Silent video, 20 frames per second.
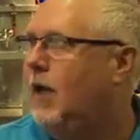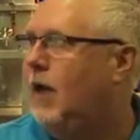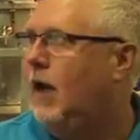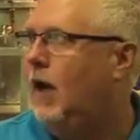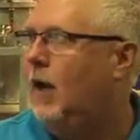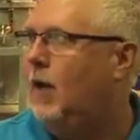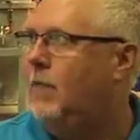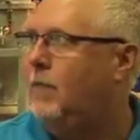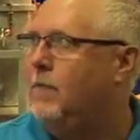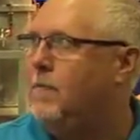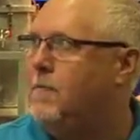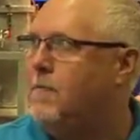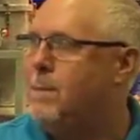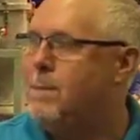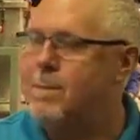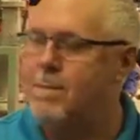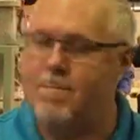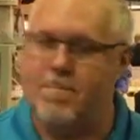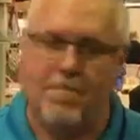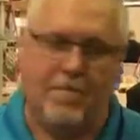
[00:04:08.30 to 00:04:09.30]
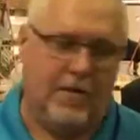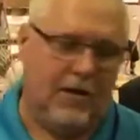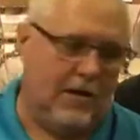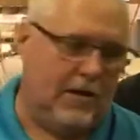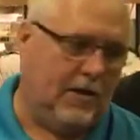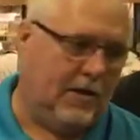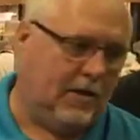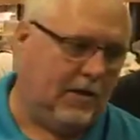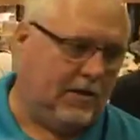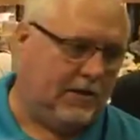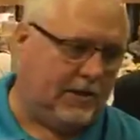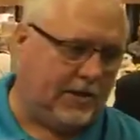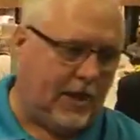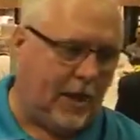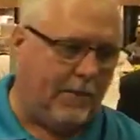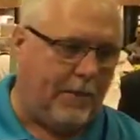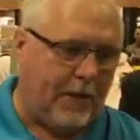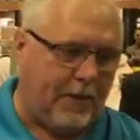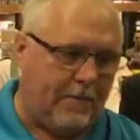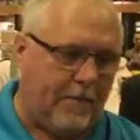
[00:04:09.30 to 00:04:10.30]
Um,
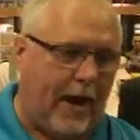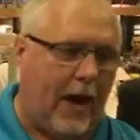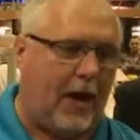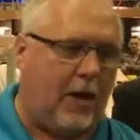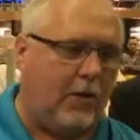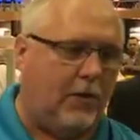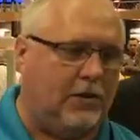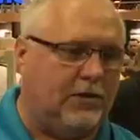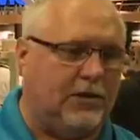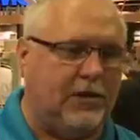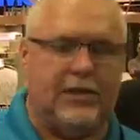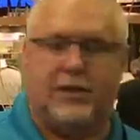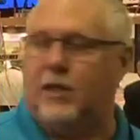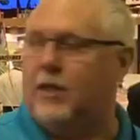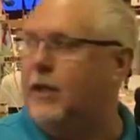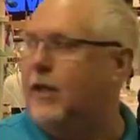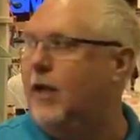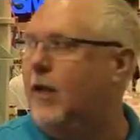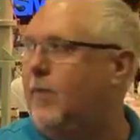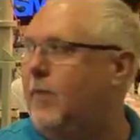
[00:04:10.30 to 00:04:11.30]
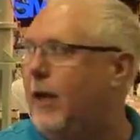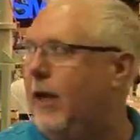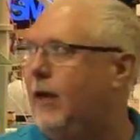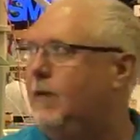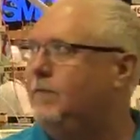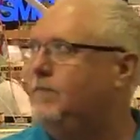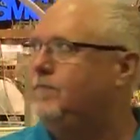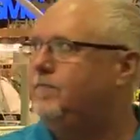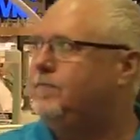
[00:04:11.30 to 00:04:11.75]
stepping backwards just a little bit,